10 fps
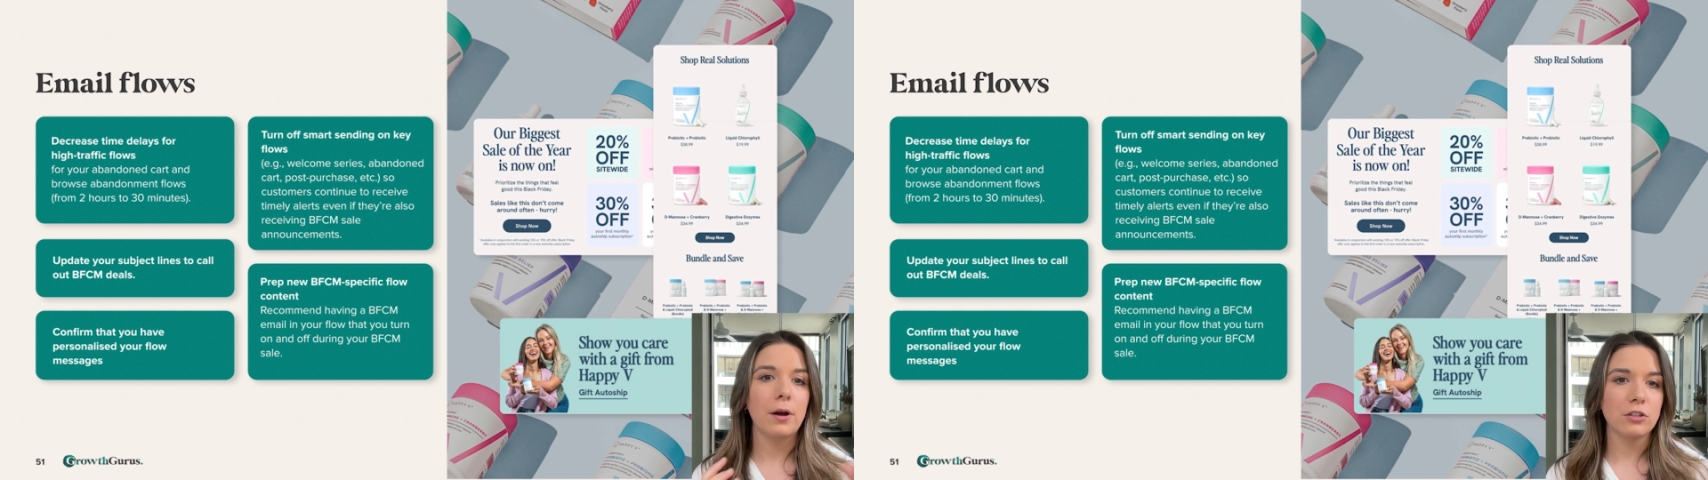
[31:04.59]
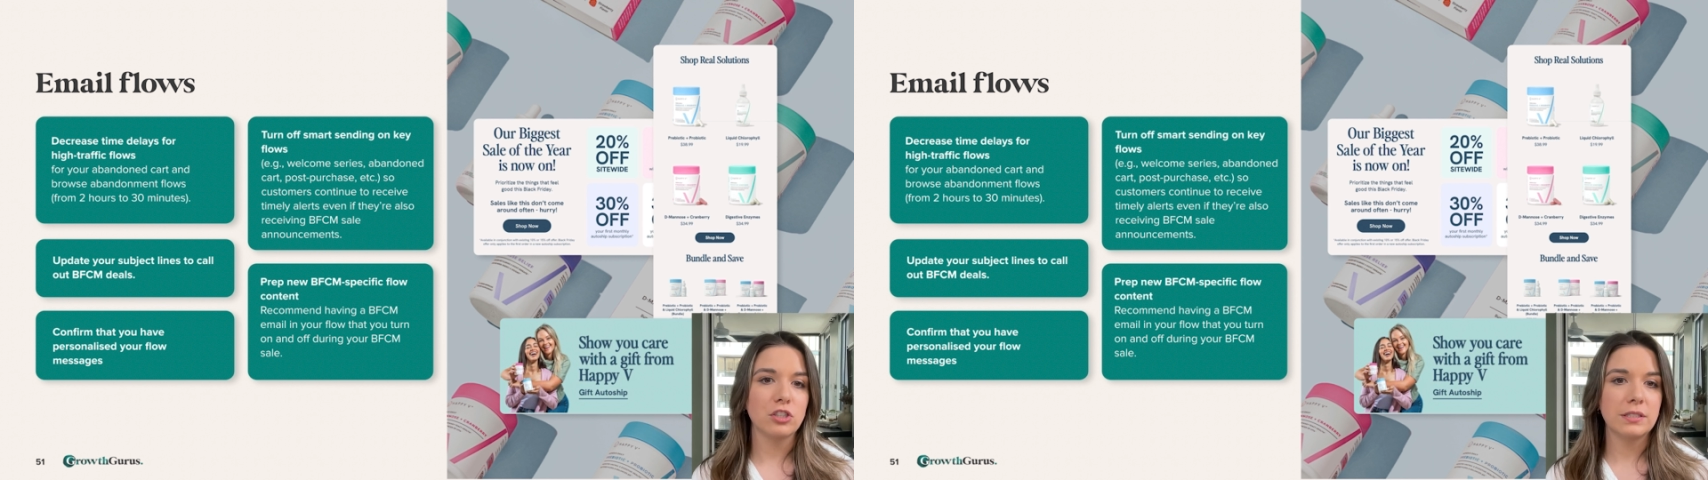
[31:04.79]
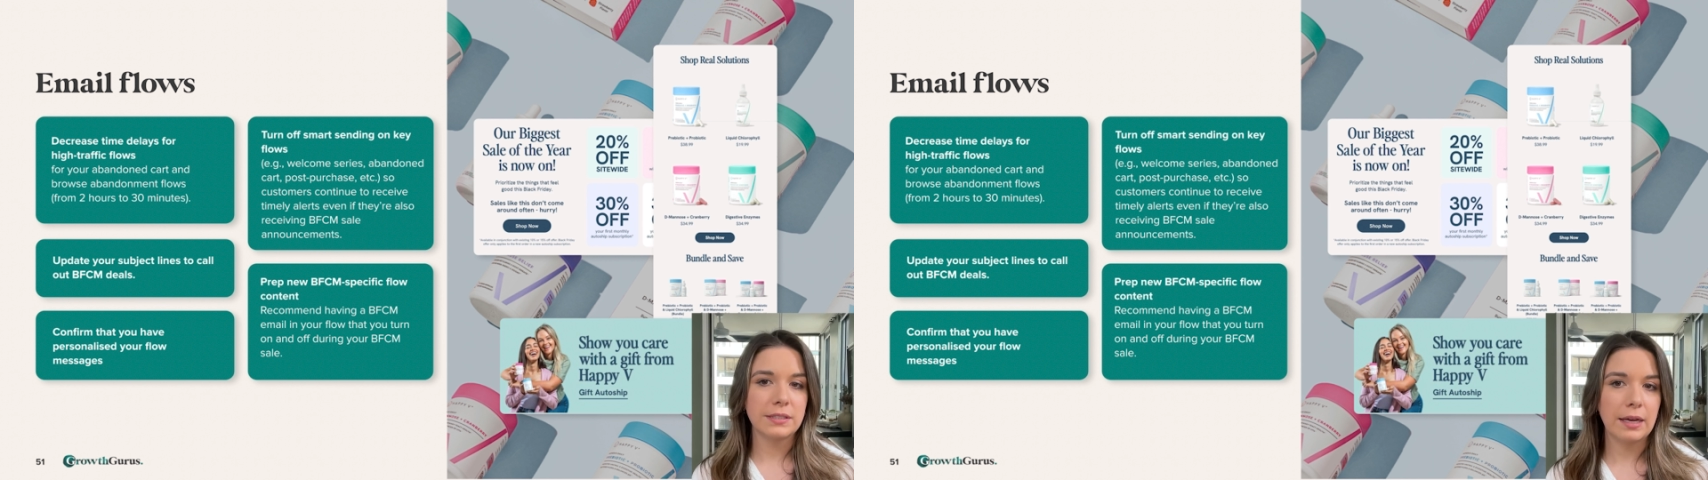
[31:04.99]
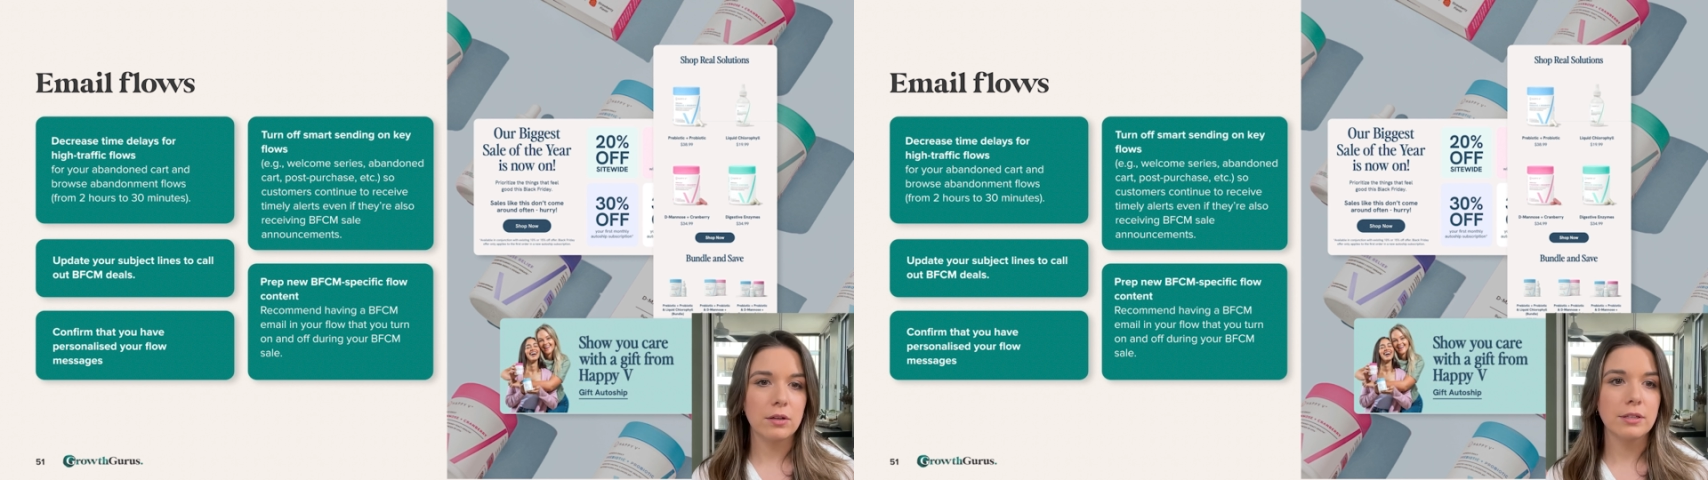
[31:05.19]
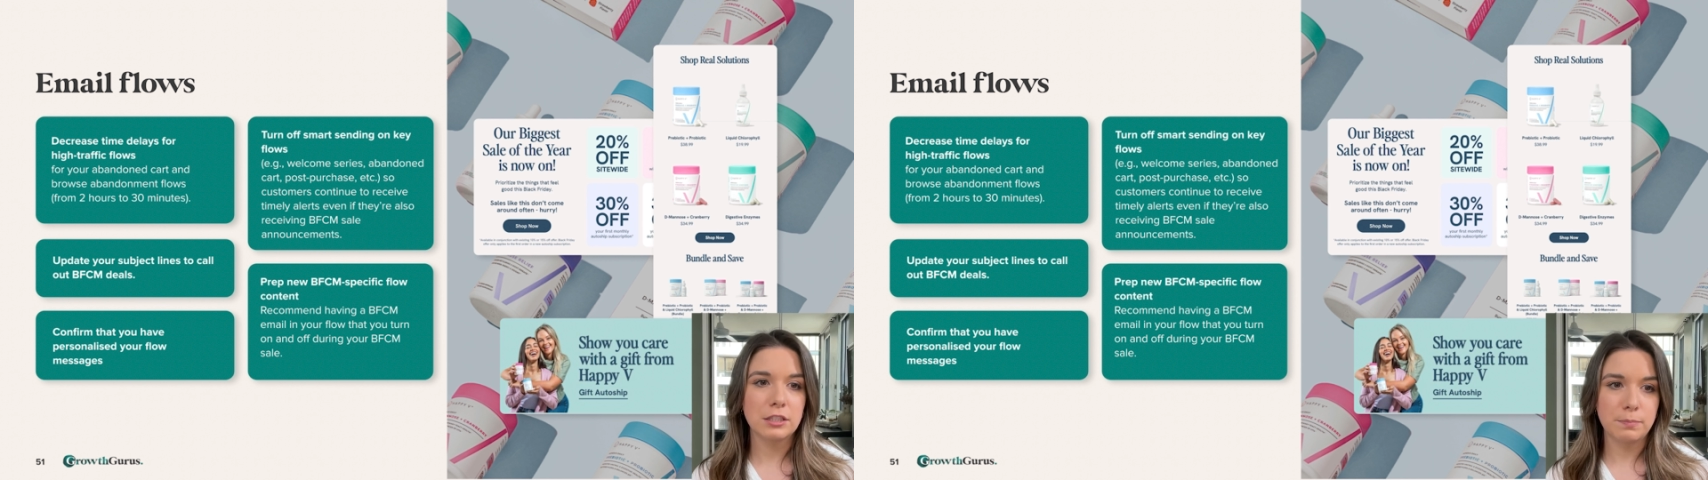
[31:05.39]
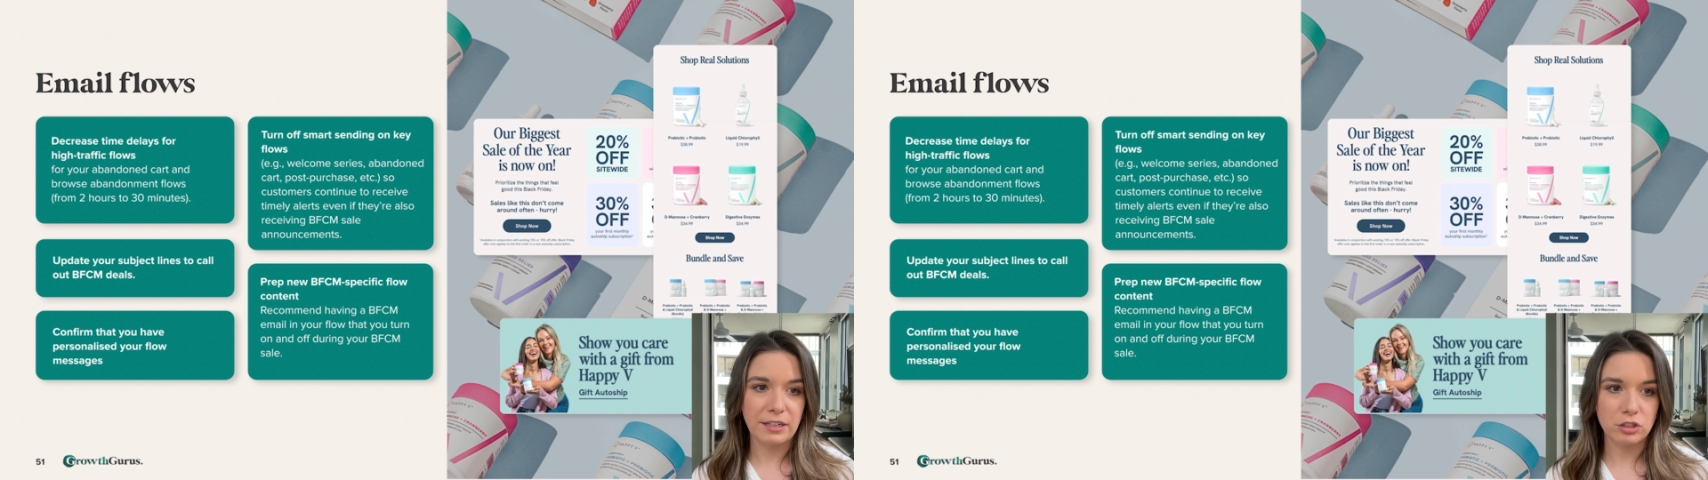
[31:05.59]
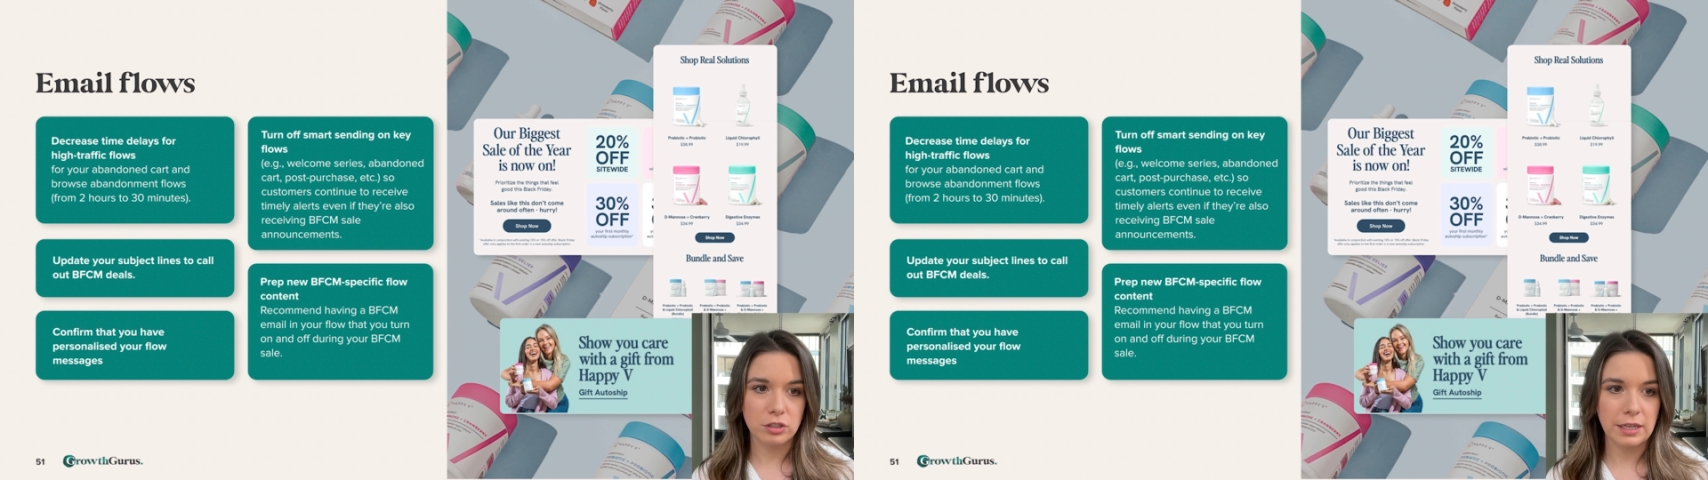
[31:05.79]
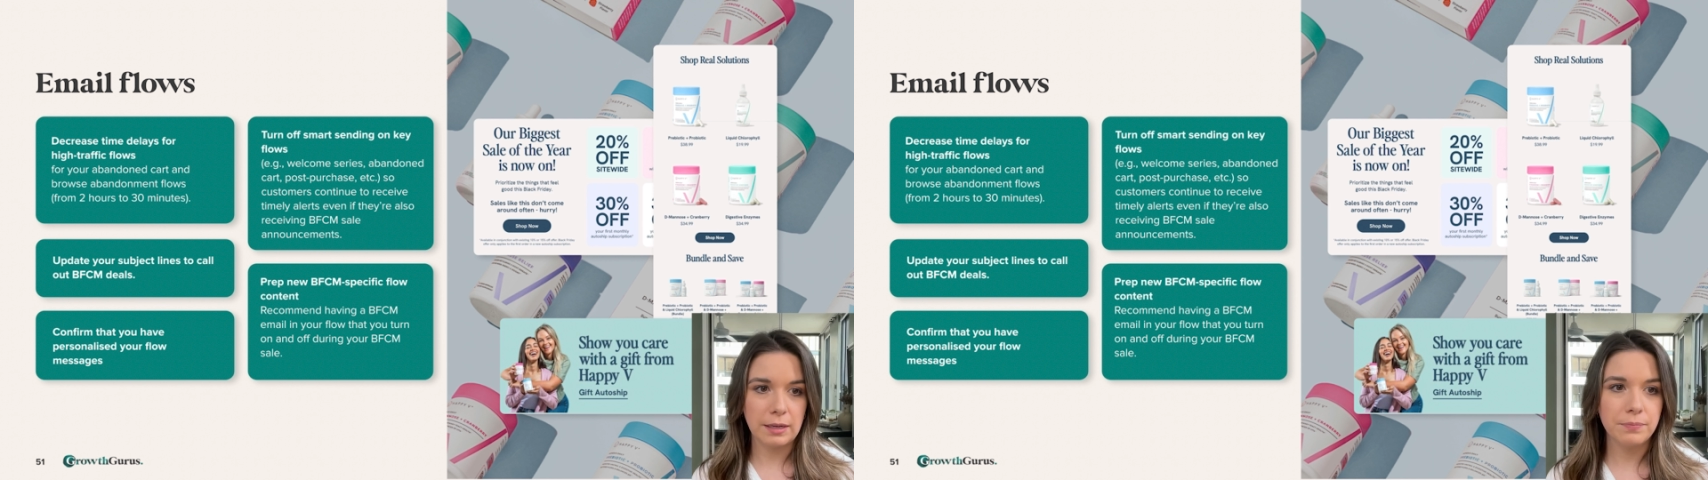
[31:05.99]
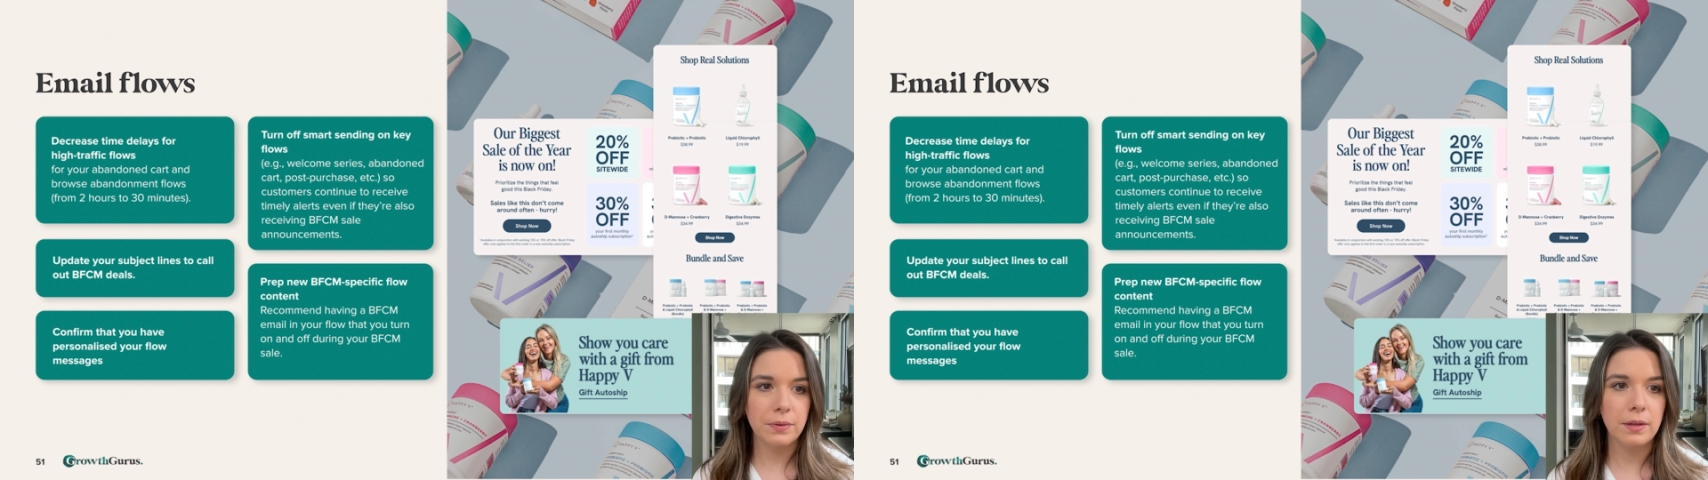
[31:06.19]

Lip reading: purchase cycle, especially.